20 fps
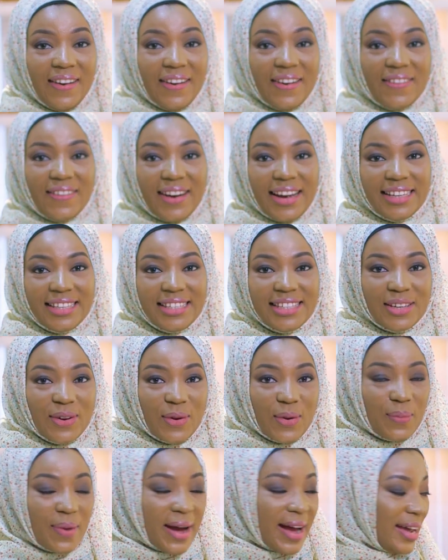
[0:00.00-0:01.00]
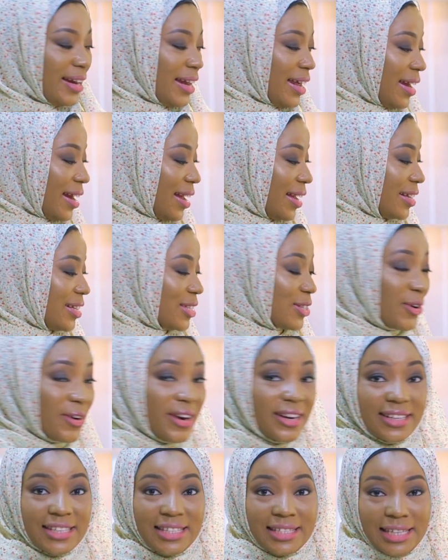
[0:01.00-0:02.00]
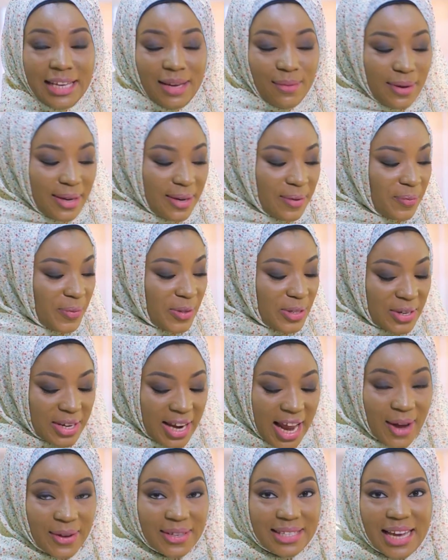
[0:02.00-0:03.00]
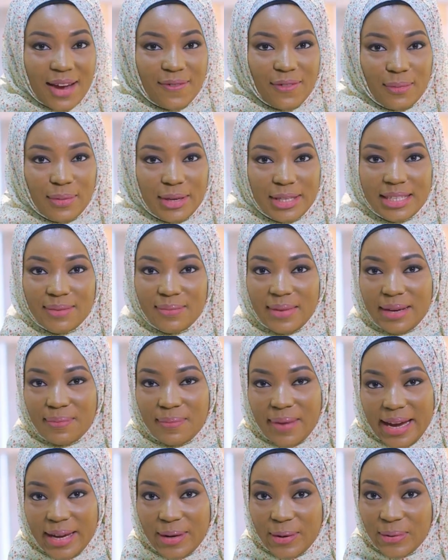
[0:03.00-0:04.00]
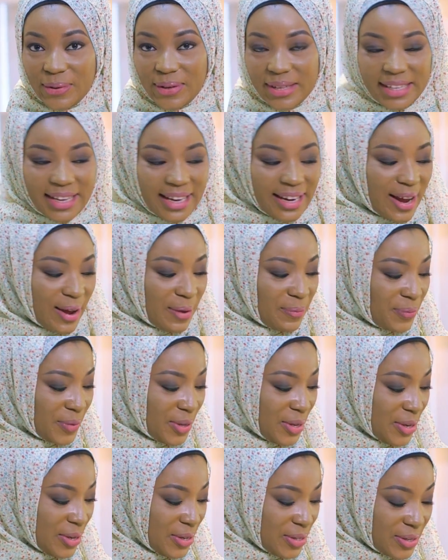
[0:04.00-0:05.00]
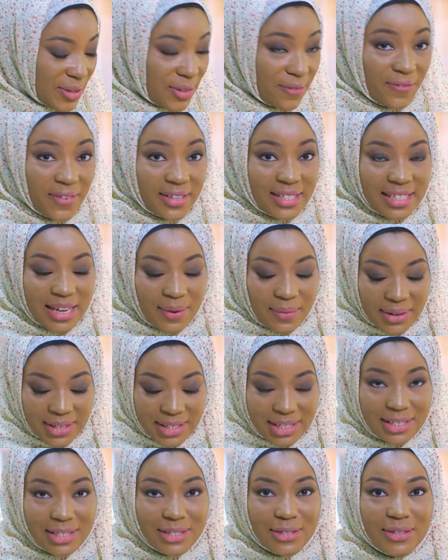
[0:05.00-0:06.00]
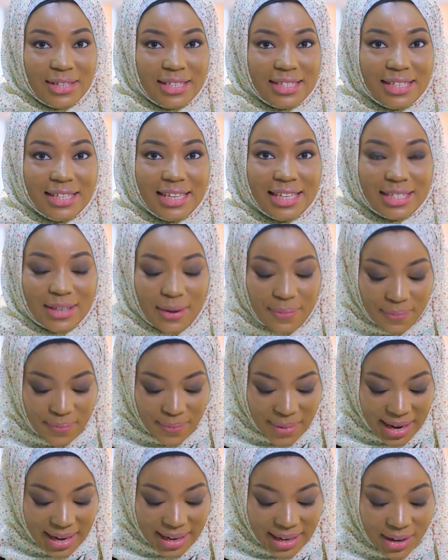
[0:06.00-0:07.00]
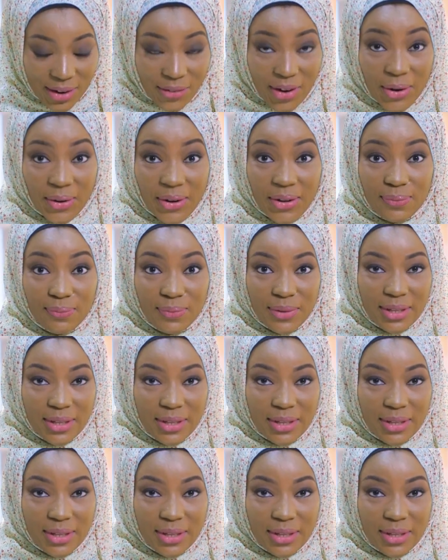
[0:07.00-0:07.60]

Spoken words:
All right, so my ALALE is already steaming. So now it's time for me to make my KUNUN GYADA. So the first thing I'm going to do is to heat up my groundnut